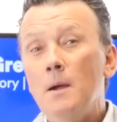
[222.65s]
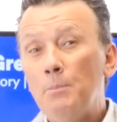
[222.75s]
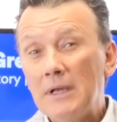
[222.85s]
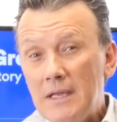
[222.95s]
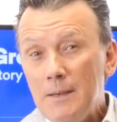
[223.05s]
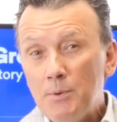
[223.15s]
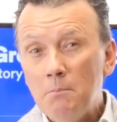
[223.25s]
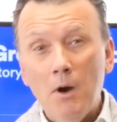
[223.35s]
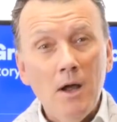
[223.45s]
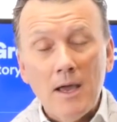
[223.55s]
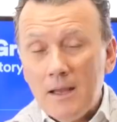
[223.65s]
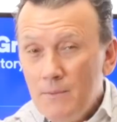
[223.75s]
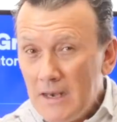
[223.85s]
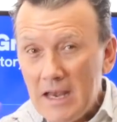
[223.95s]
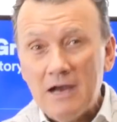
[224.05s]
But keep in
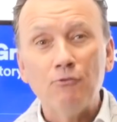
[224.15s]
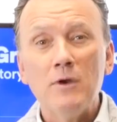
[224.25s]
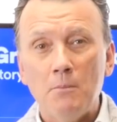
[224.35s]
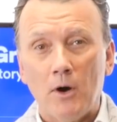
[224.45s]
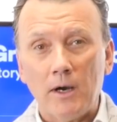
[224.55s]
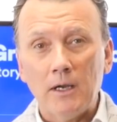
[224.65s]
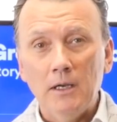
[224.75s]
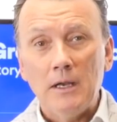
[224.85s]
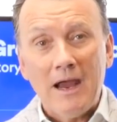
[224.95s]
mind that every market,